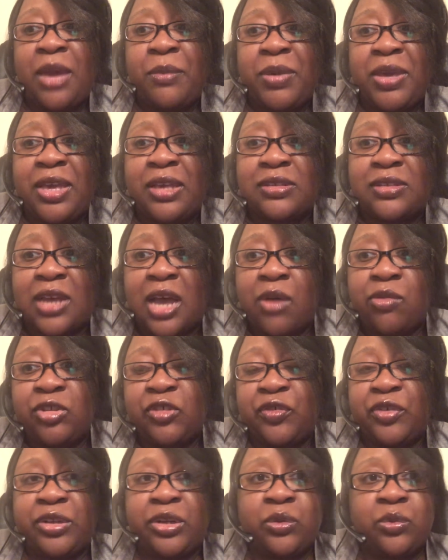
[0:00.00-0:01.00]
Because I was
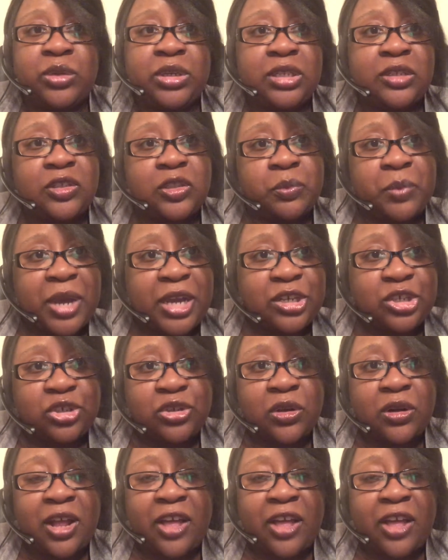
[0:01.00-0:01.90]
feeling really special.